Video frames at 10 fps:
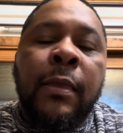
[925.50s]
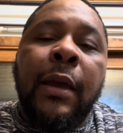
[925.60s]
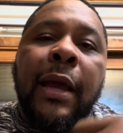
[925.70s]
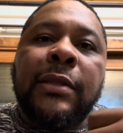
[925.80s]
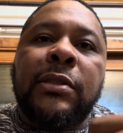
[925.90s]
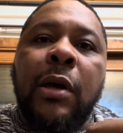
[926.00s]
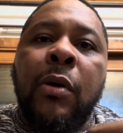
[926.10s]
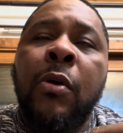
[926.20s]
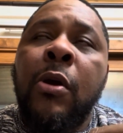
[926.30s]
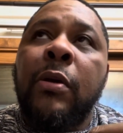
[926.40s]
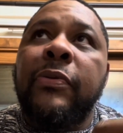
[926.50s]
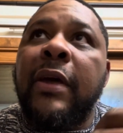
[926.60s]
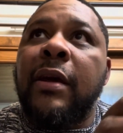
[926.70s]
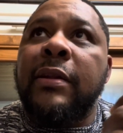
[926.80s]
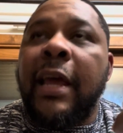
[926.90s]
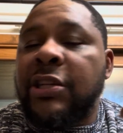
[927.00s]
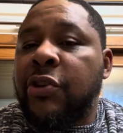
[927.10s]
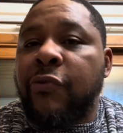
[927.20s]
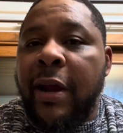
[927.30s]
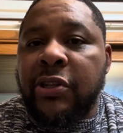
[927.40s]
And so they
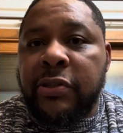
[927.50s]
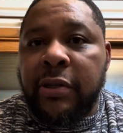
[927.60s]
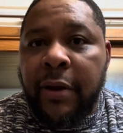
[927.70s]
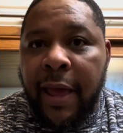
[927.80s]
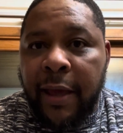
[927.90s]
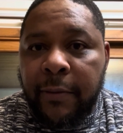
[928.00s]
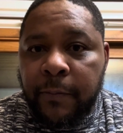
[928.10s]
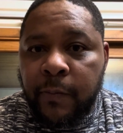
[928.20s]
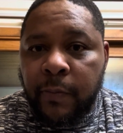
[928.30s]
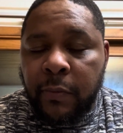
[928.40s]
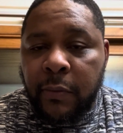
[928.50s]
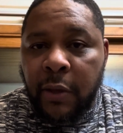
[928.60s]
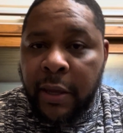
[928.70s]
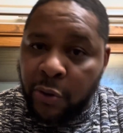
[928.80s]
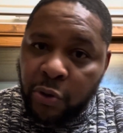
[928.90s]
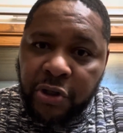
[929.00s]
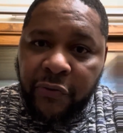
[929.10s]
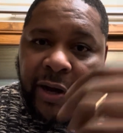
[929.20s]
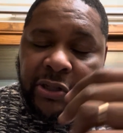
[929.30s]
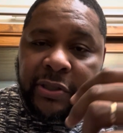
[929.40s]
should register that. And you should
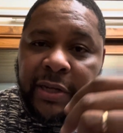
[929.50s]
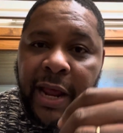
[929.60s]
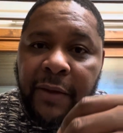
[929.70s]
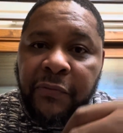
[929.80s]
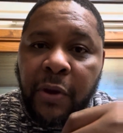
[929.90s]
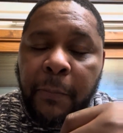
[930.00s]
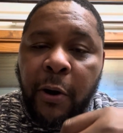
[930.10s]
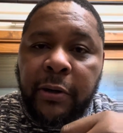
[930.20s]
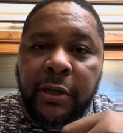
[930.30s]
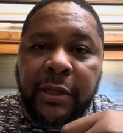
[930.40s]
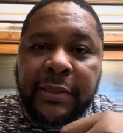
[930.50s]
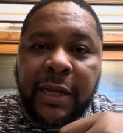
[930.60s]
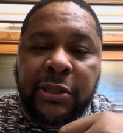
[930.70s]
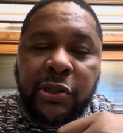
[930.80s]
register that if your partner does that